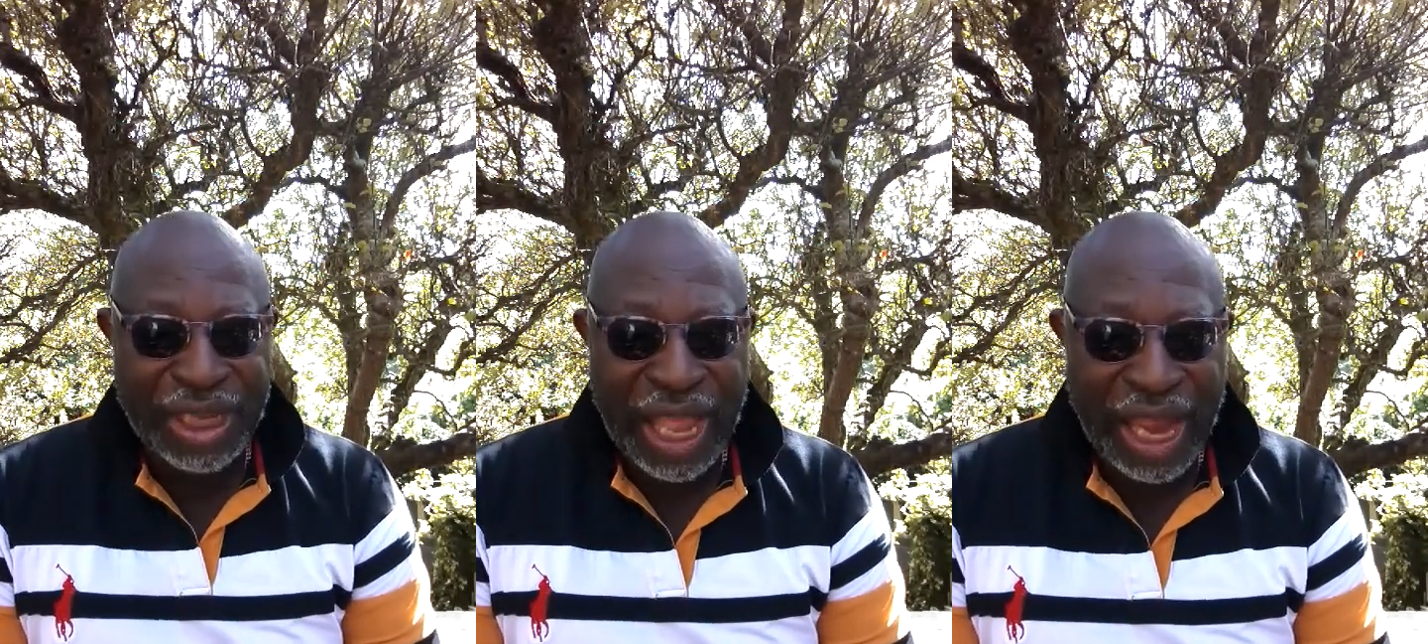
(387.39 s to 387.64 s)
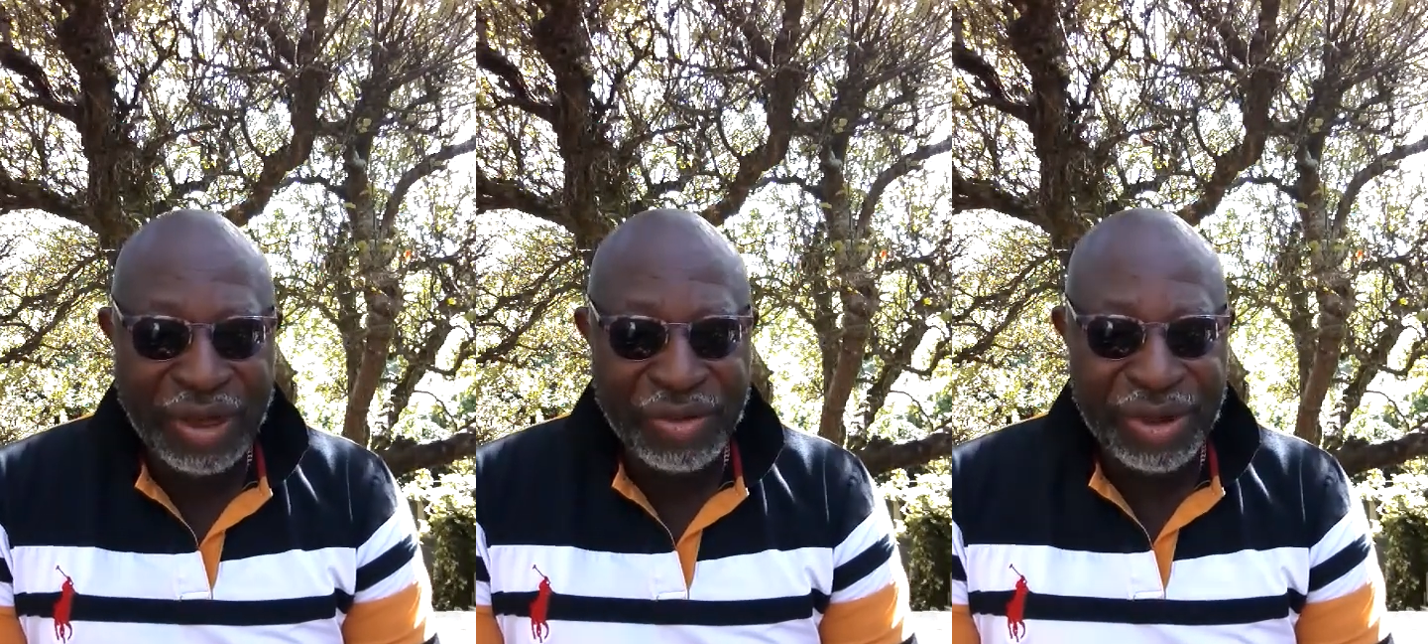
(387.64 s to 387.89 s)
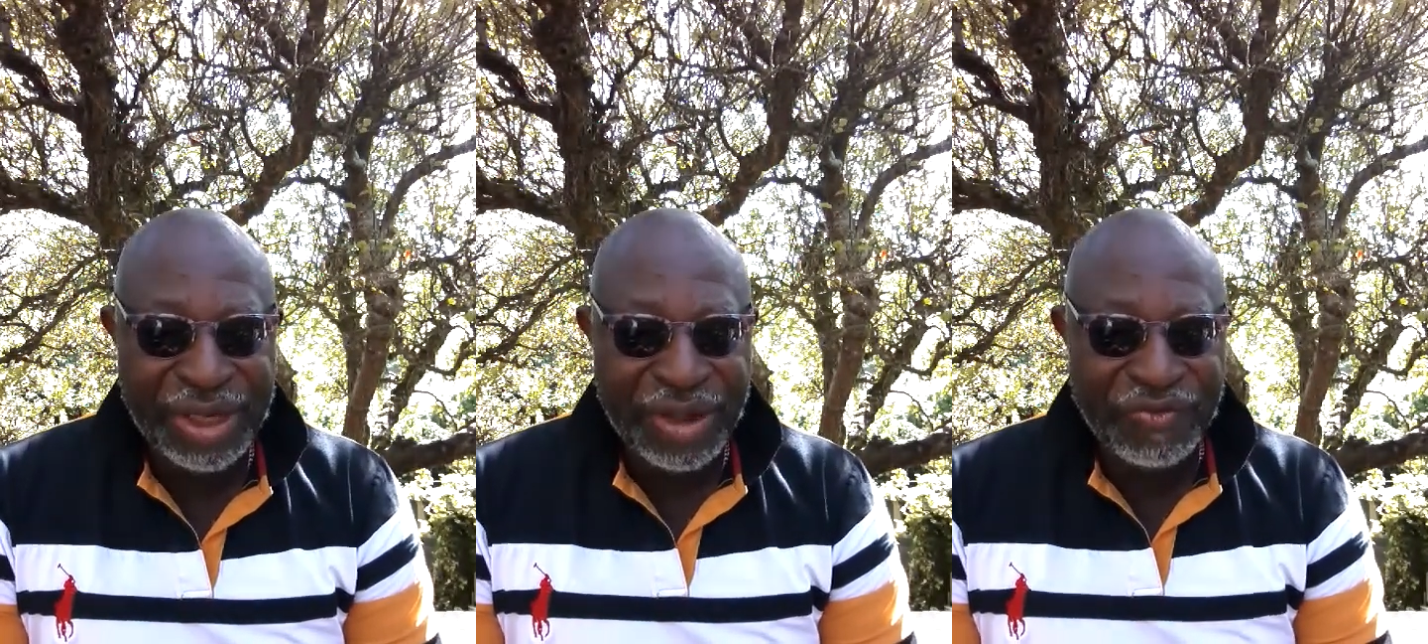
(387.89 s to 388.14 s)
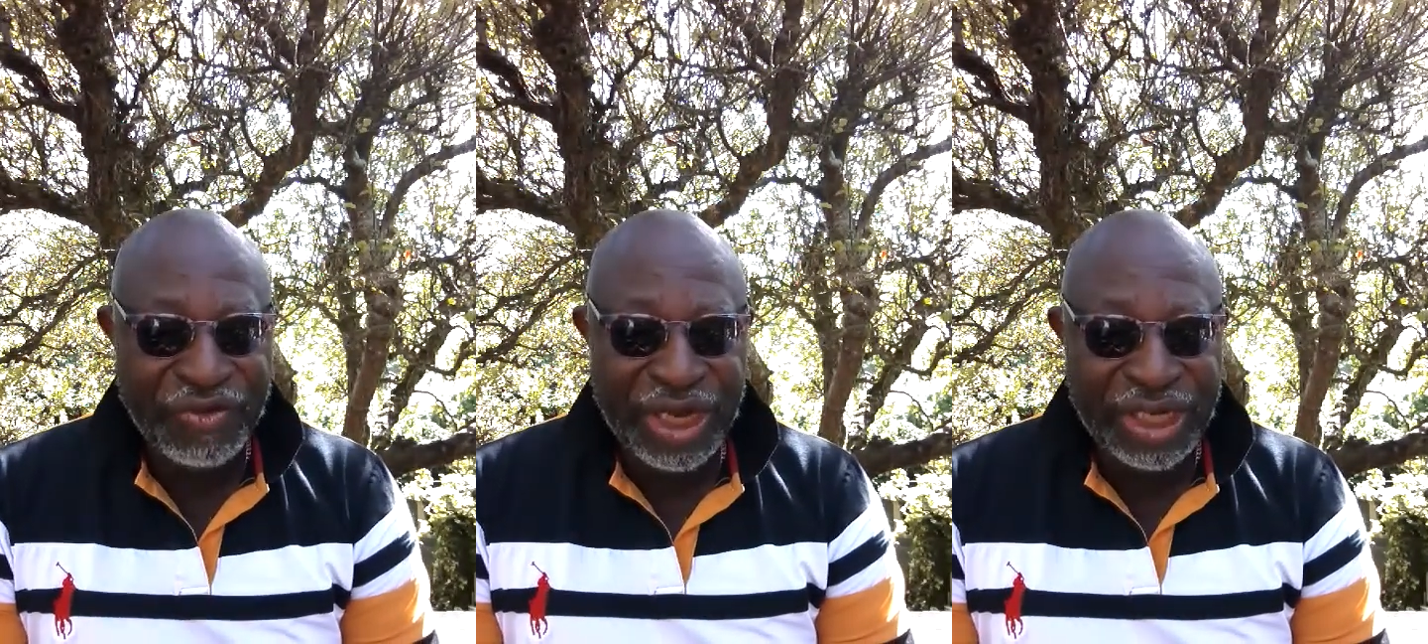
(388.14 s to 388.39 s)
gathering, the
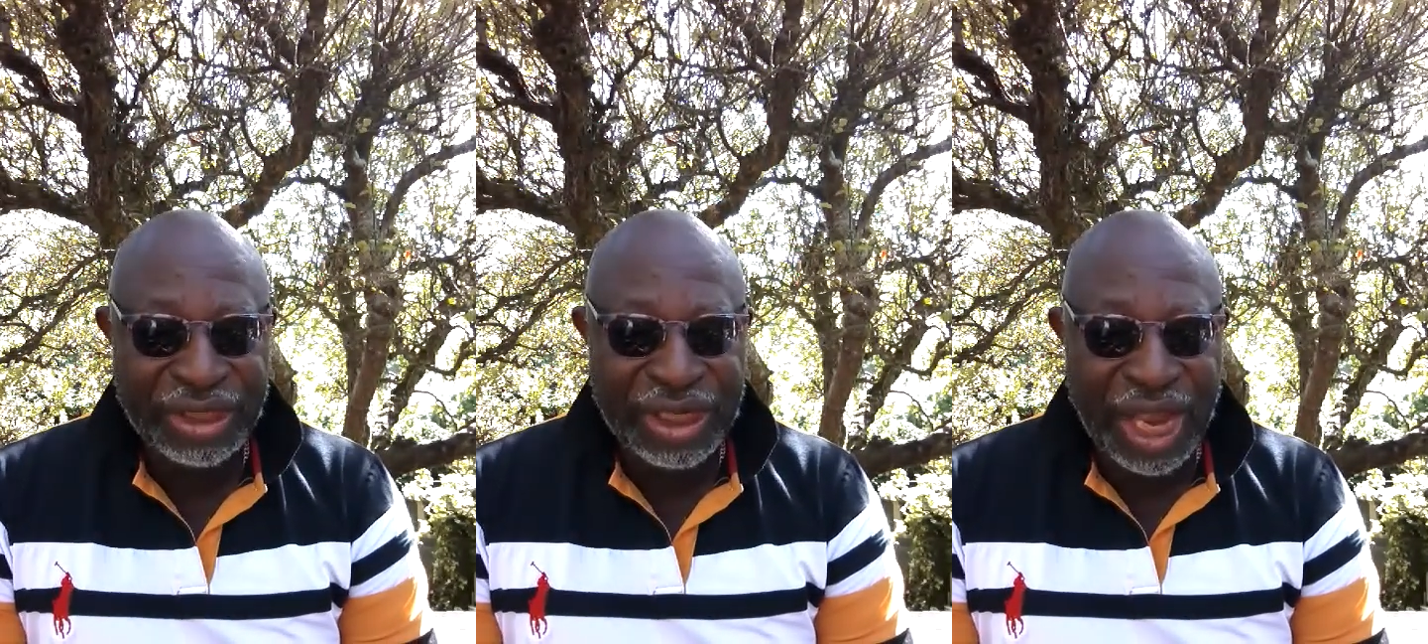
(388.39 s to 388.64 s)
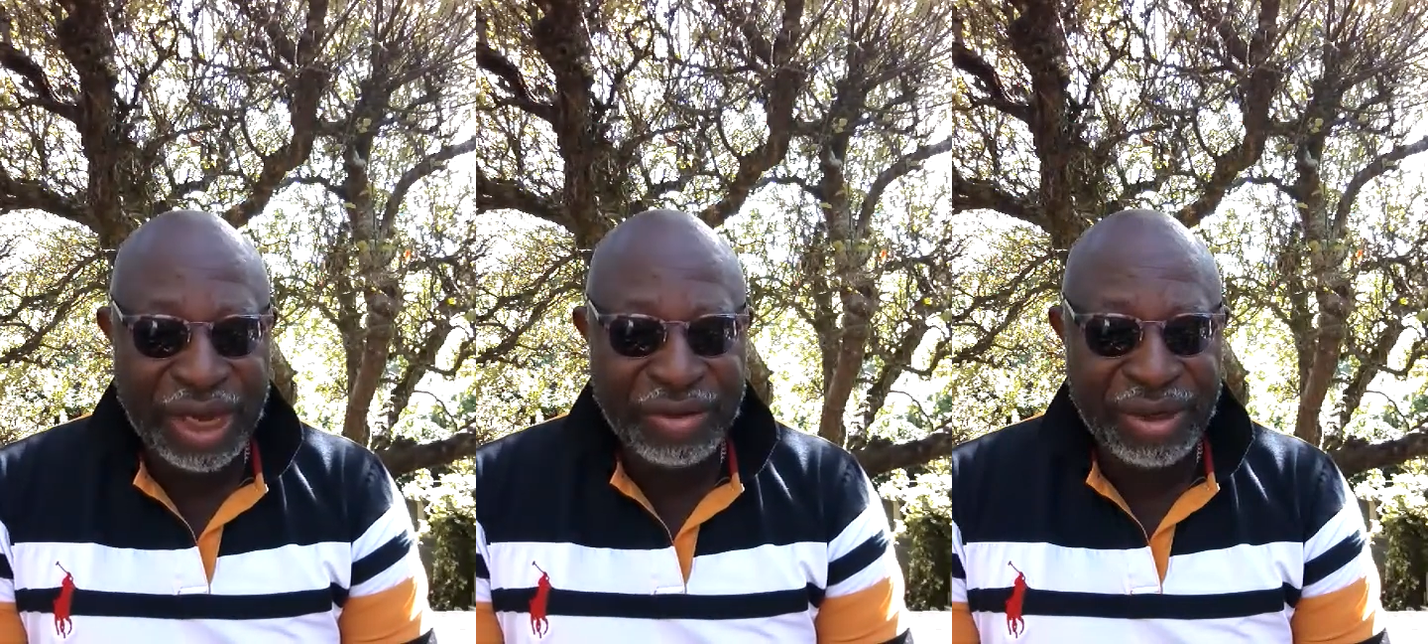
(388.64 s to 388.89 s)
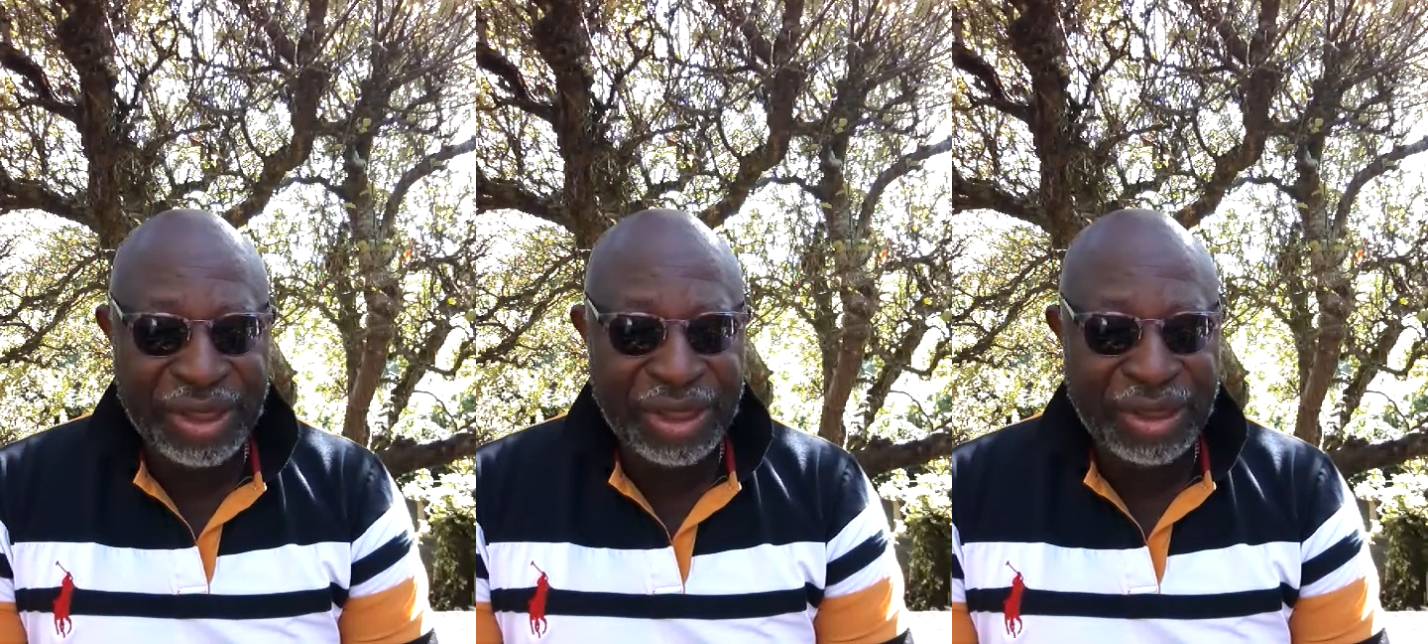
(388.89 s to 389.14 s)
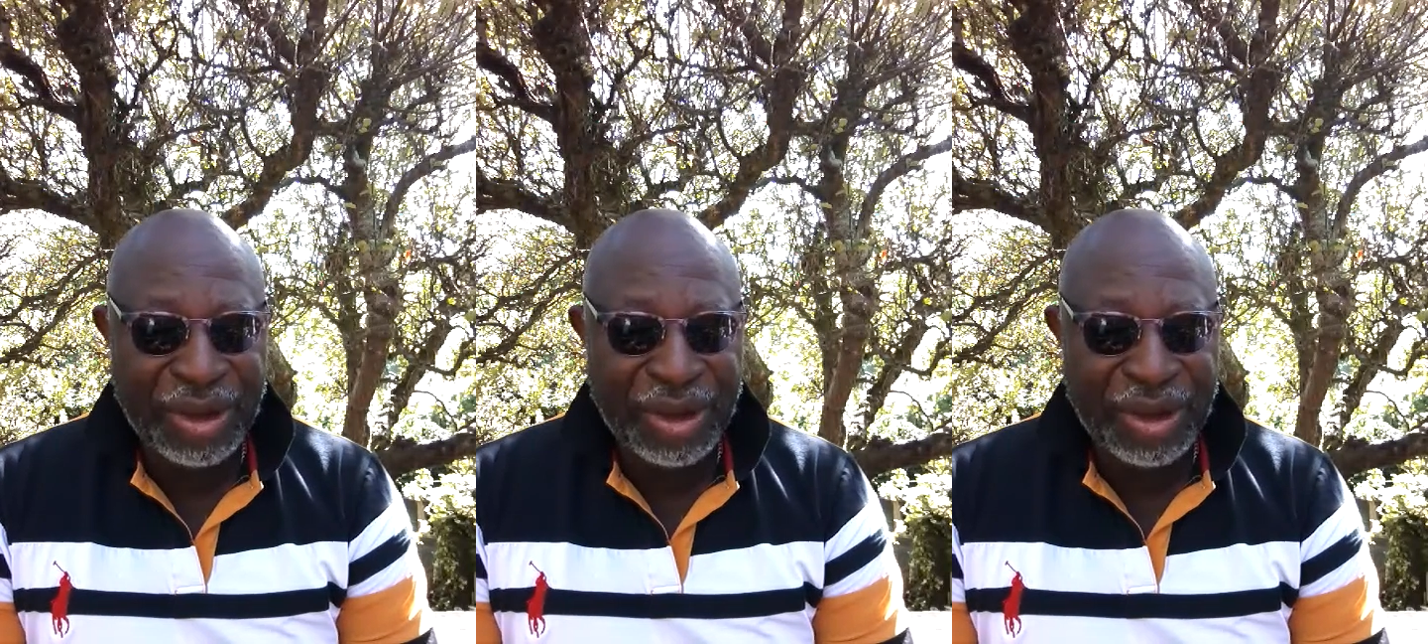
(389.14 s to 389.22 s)
village gathering,